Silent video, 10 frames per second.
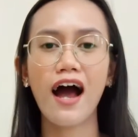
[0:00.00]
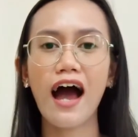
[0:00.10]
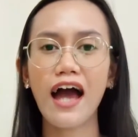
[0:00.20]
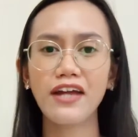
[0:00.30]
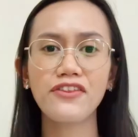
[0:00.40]

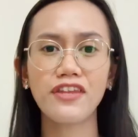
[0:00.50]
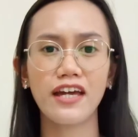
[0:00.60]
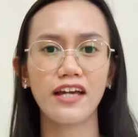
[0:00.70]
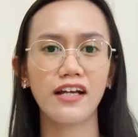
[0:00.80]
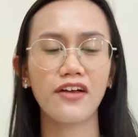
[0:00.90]
I
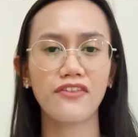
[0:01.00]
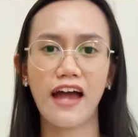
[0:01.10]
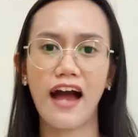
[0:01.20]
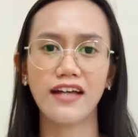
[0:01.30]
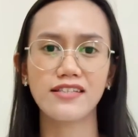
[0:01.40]
think
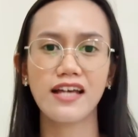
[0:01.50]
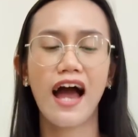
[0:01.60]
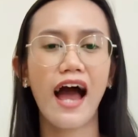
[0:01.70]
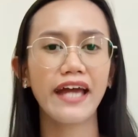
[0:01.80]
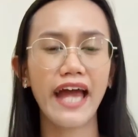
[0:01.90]
that
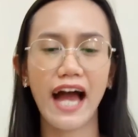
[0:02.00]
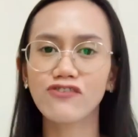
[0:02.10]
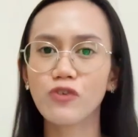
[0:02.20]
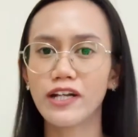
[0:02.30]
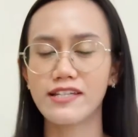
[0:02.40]
I
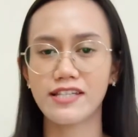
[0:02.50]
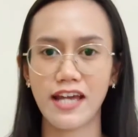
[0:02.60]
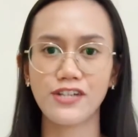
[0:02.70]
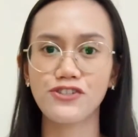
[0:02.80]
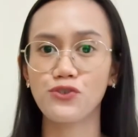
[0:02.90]
have what it
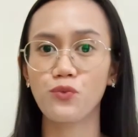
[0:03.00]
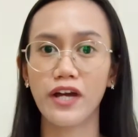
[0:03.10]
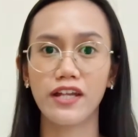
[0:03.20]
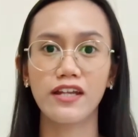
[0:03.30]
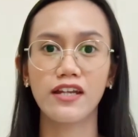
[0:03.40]
takes to win.